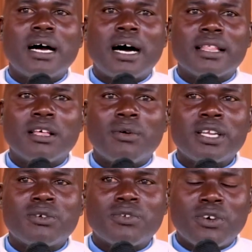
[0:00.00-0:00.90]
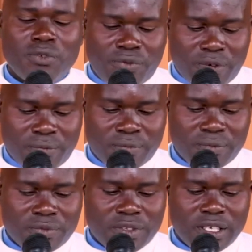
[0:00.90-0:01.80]
uh, the Word of God
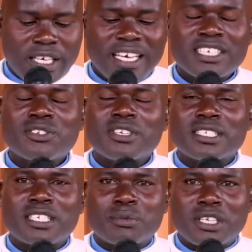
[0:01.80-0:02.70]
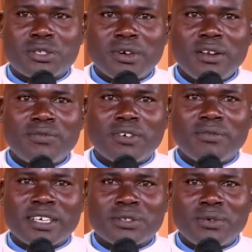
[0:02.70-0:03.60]
from Exodus chapter 12,
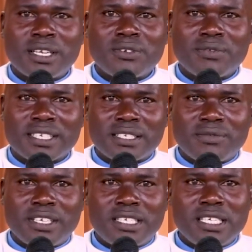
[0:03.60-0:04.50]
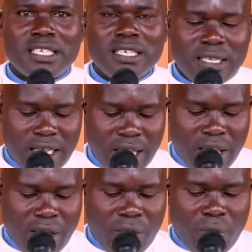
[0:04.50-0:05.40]
from verse 1 to verse 17,
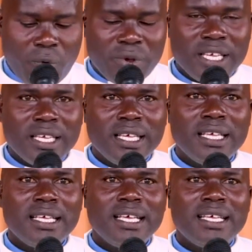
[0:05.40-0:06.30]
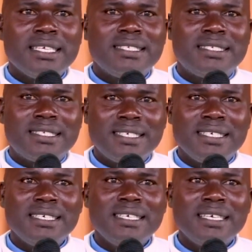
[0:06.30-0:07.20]
we
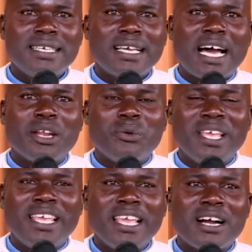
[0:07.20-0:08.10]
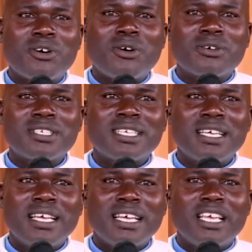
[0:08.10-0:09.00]
see and we hear God
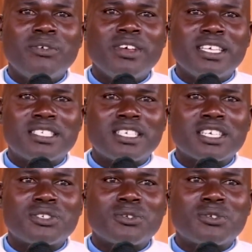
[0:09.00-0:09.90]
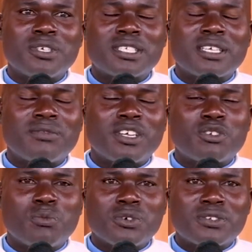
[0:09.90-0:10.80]
giving instruction to his
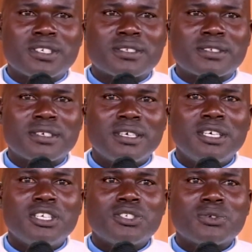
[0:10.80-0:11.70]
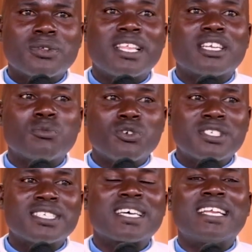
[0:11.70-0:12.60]
servant Moses so that
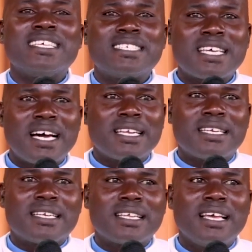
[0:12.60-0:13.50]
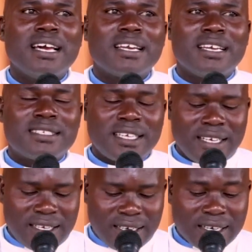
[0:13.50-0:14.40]
Moses can in turn
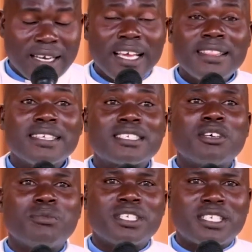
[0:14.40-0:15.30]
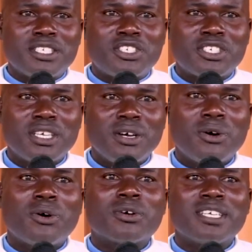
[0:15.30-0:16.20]
relay the same message
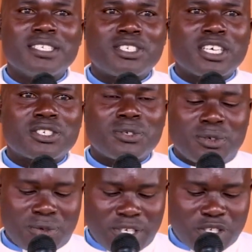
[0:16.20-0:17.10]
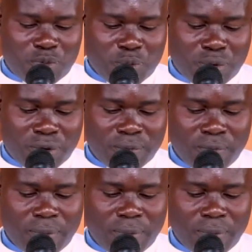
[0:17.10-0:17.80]
or instruction to his people.